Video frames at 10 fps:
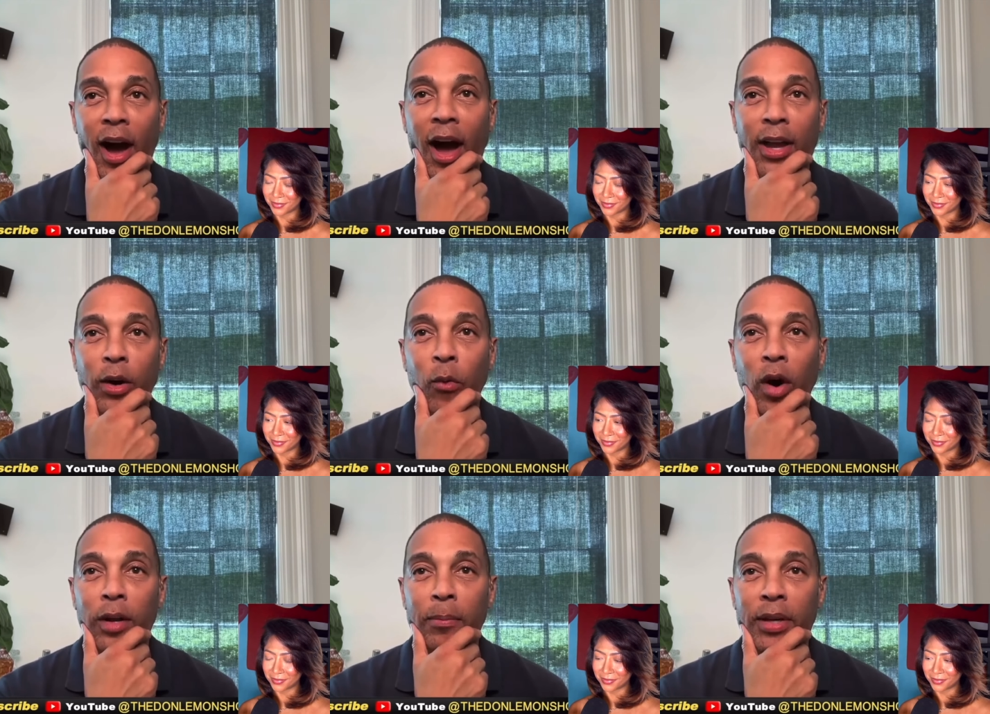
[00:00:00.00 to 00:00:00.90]
Speaker 1: I don't want
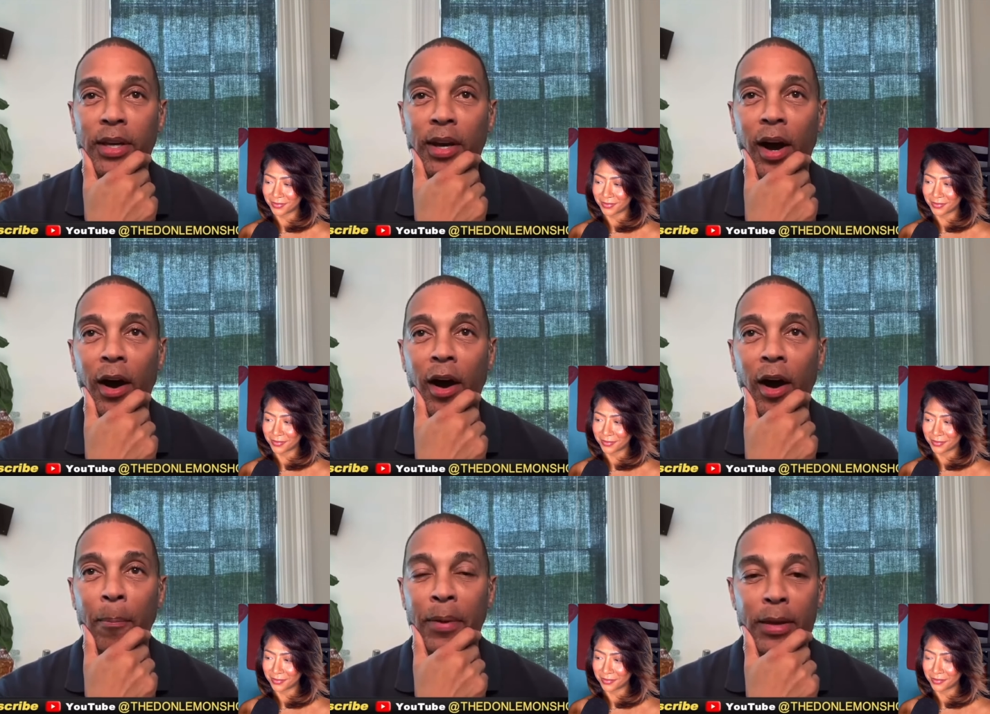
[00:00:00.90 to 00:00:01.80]
to be uh,
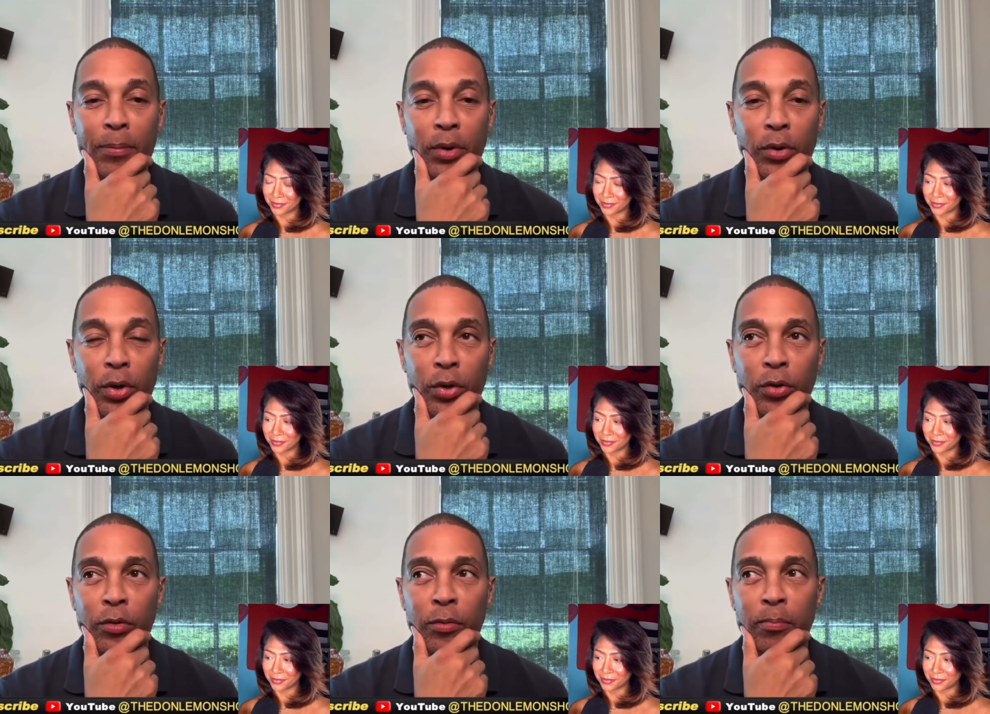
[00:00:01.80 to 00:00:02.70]
a people
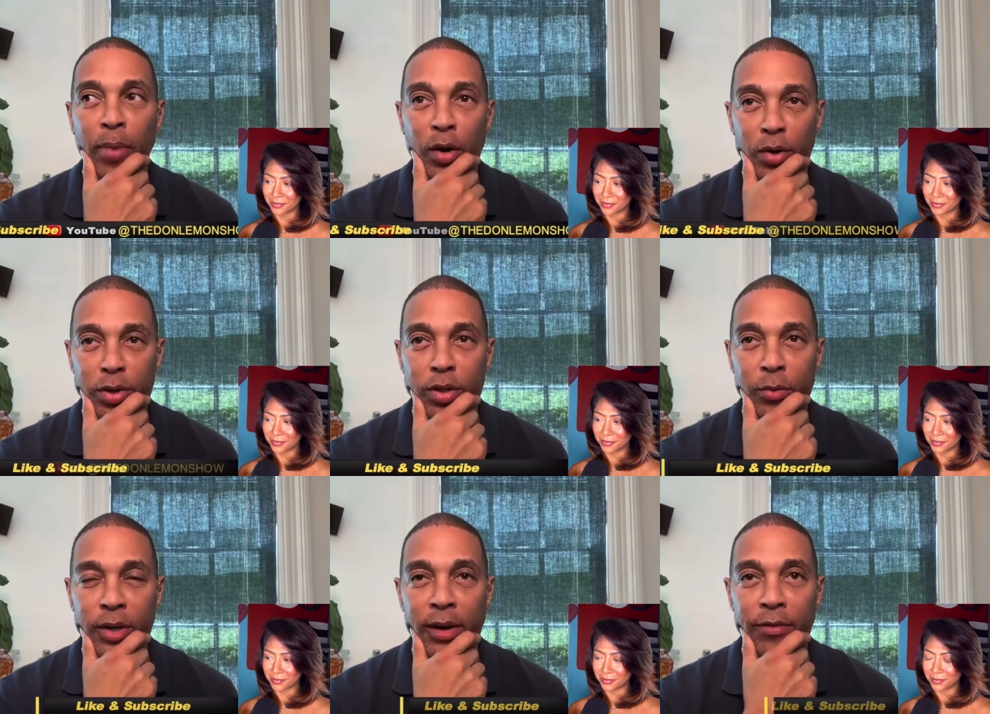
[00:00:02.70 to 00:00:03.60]
who birth or
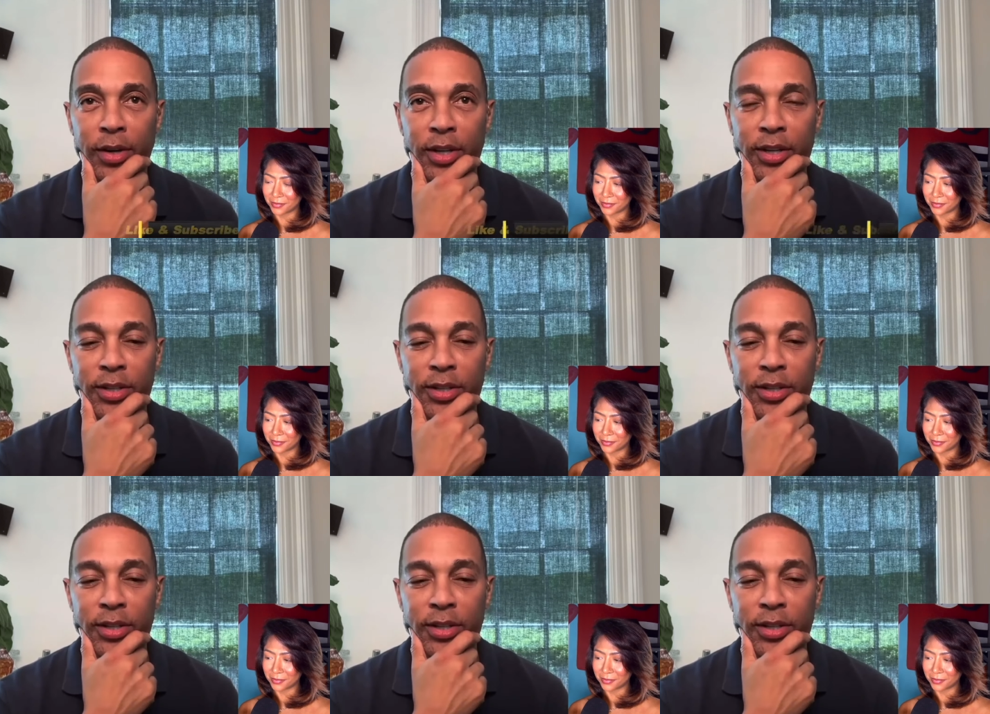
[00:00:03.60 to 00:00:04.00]
whatever it is,